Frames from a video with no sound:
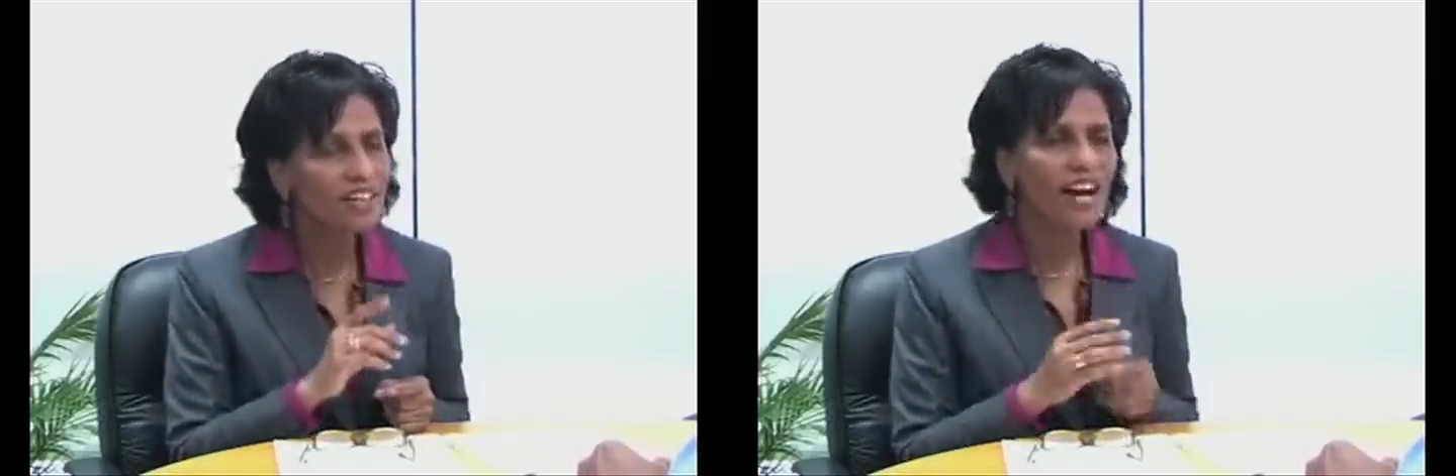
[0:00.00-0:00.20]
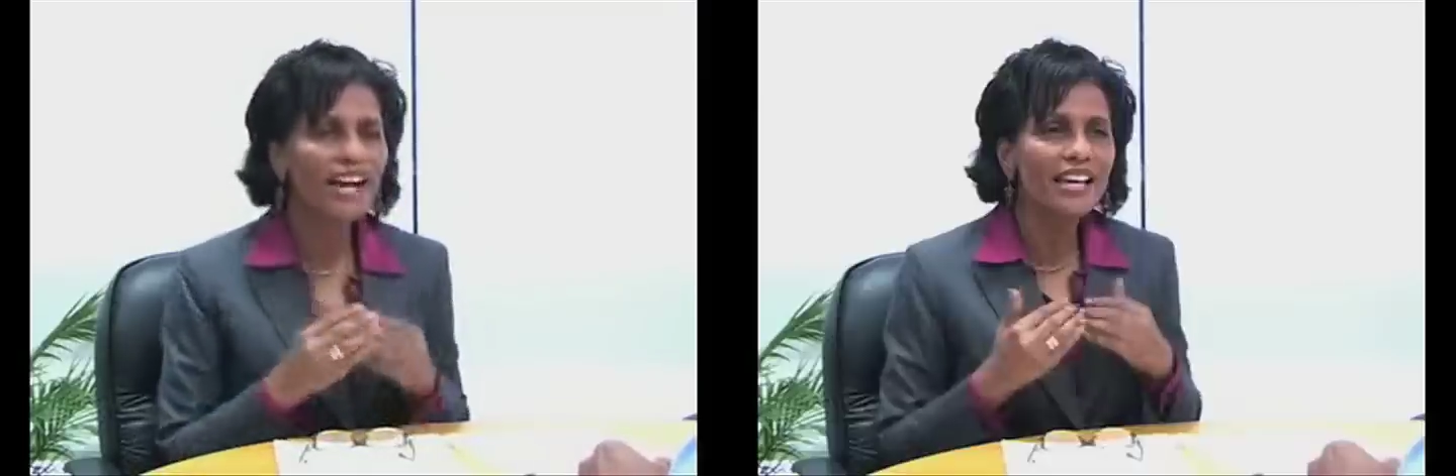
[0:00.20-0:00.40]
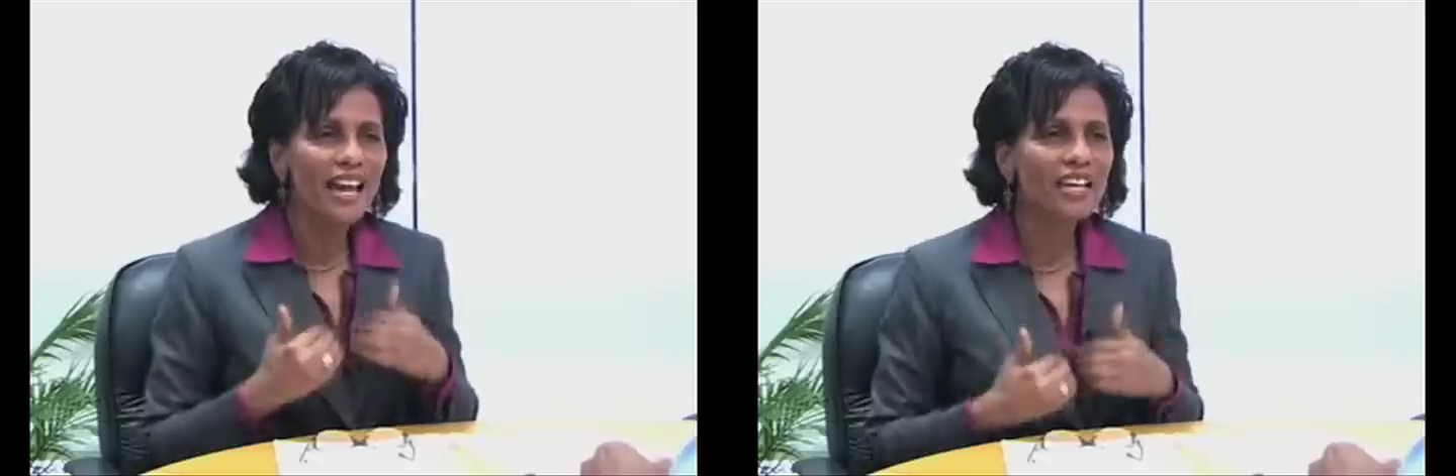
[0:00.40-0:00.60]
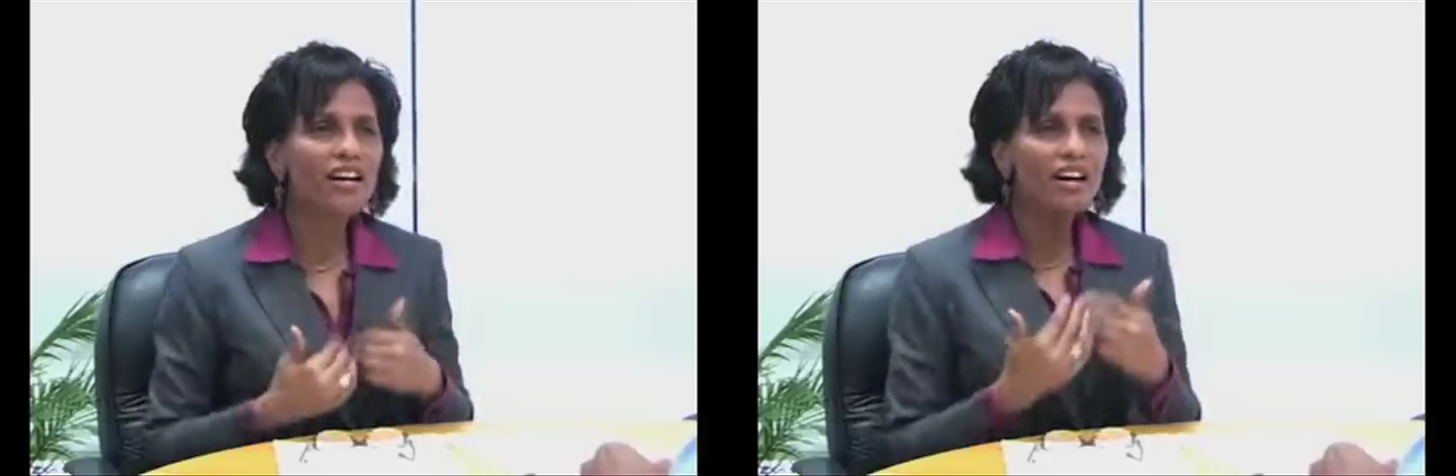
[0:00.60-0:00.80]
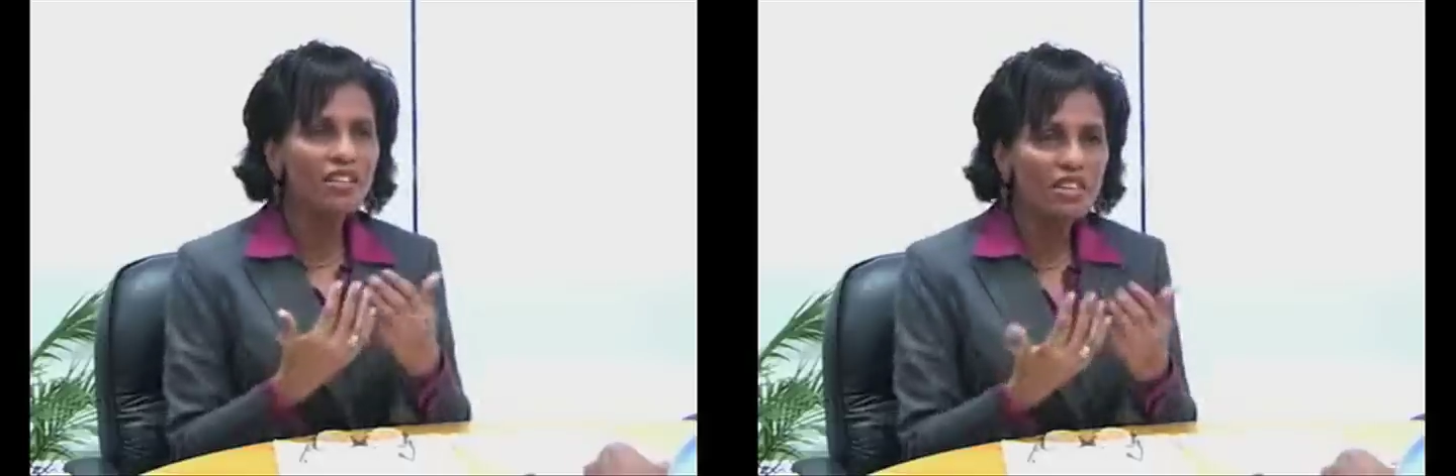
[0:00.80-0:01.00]

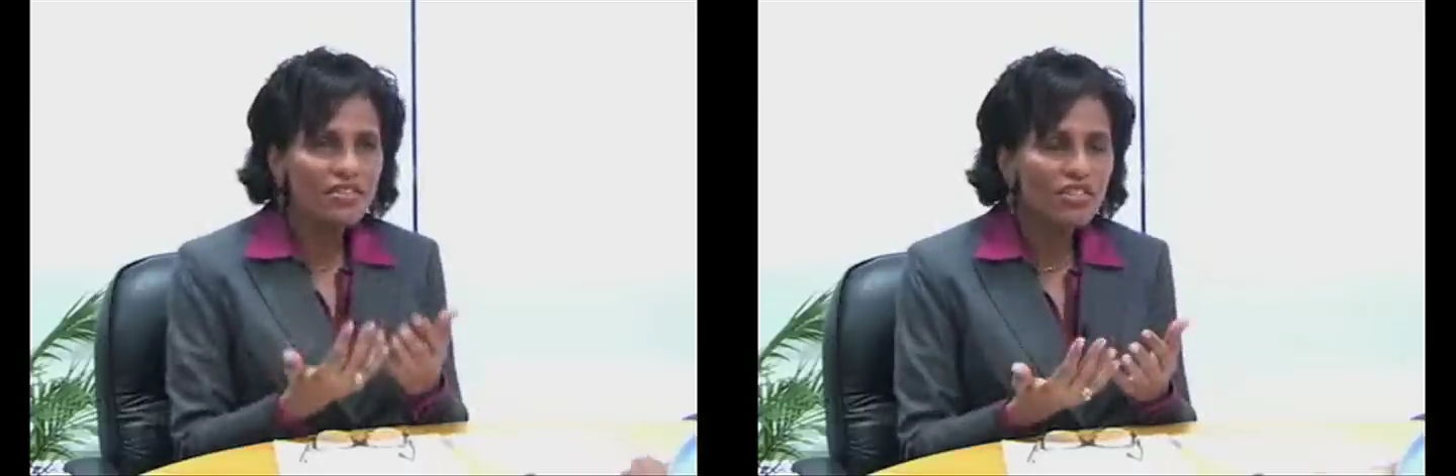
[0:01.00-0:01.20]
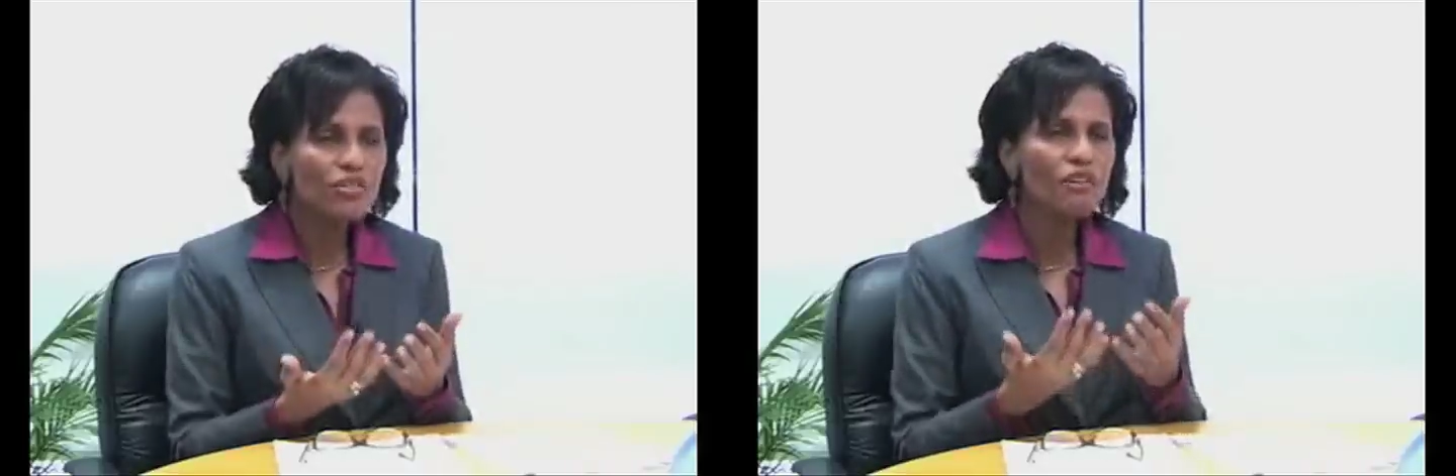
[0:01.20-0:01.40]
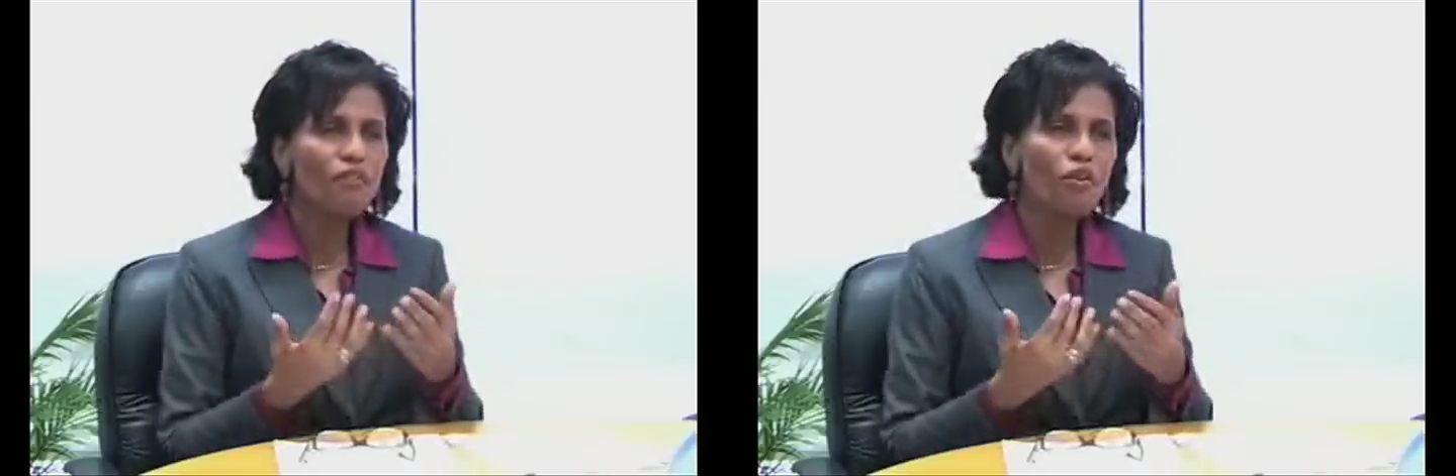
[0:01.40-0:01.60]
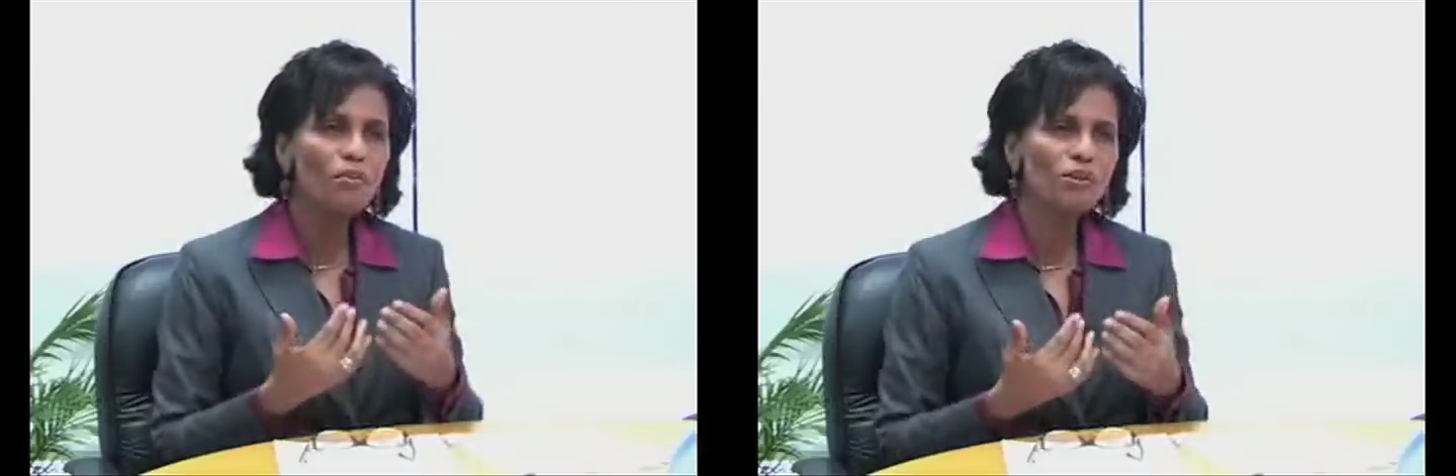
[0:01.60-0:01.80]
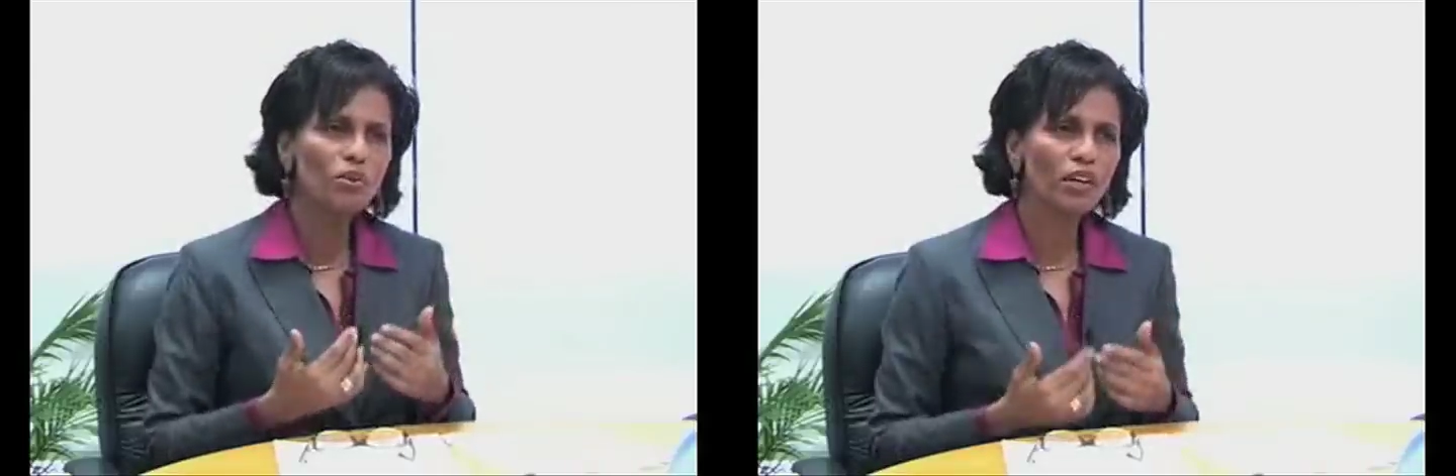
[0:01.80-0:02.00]
Again, this is a reform
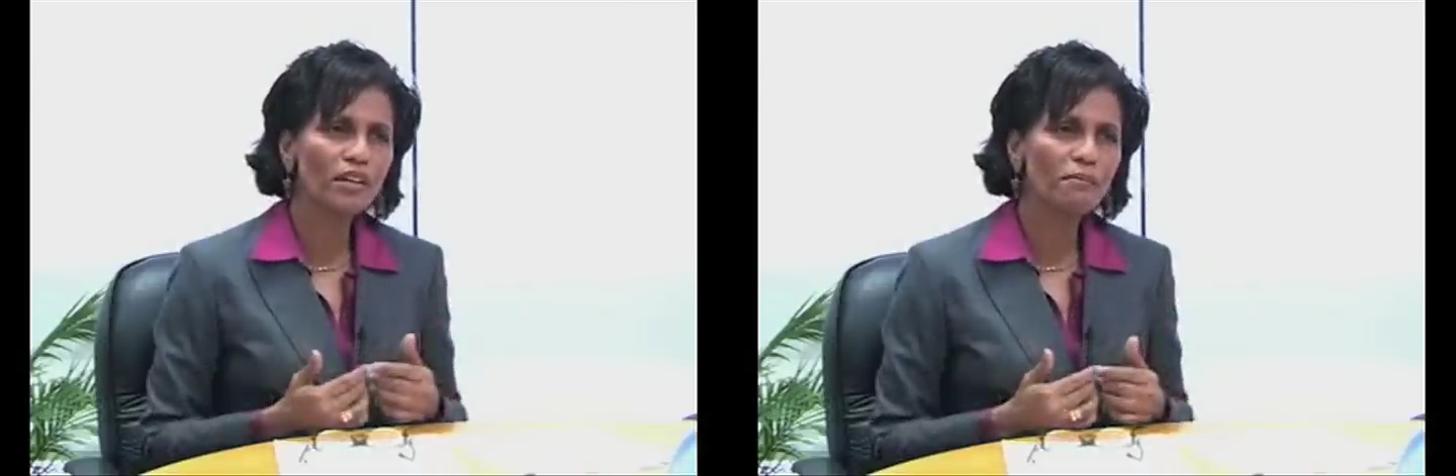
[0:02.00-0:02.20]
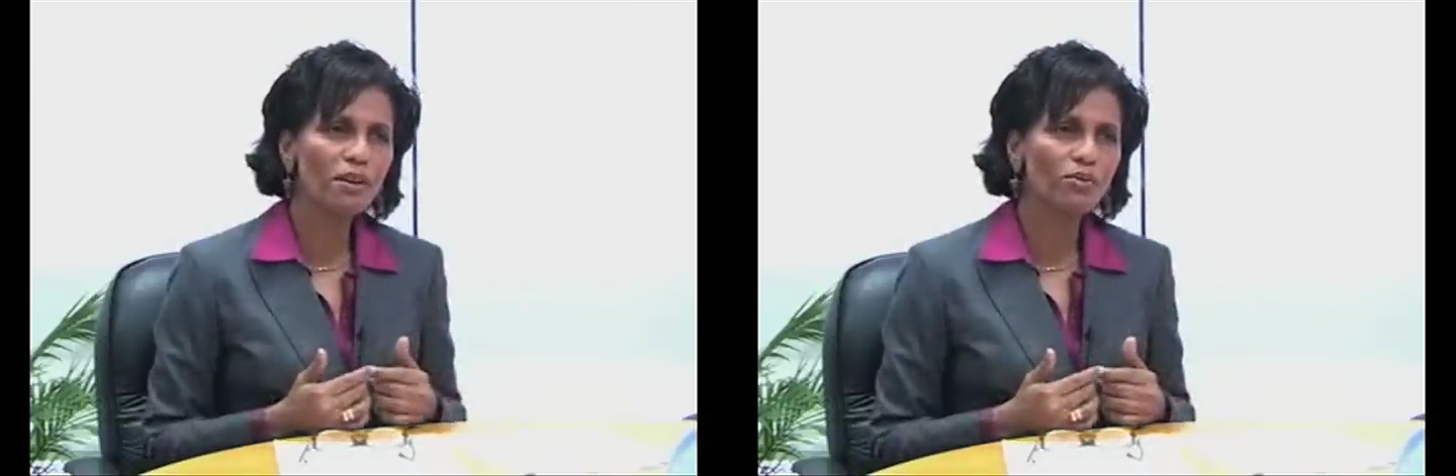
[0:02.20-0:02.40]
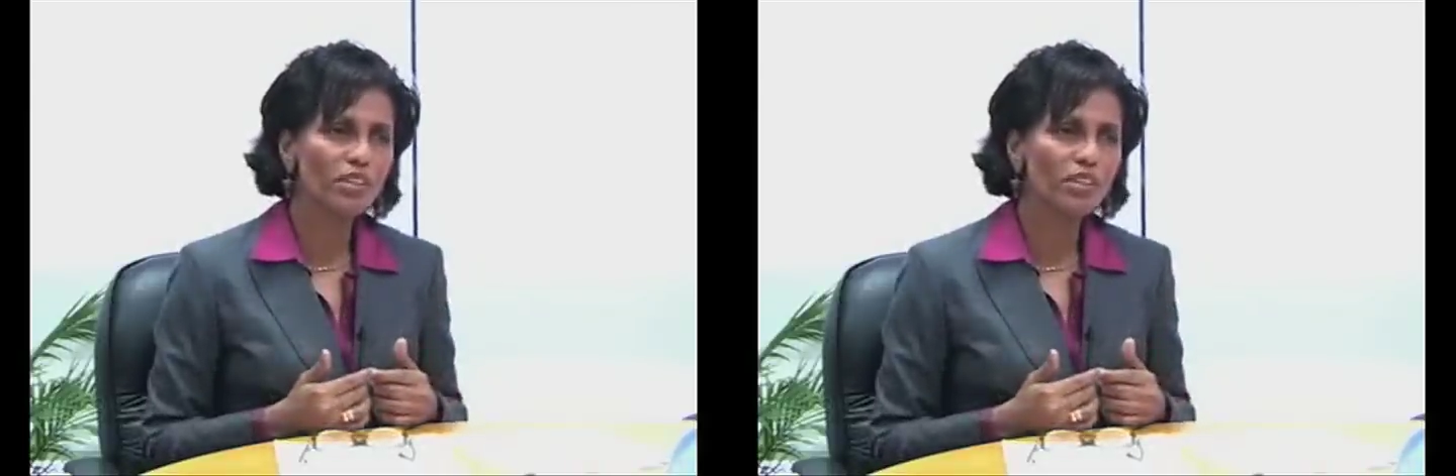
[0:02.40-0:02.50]
we're talking about.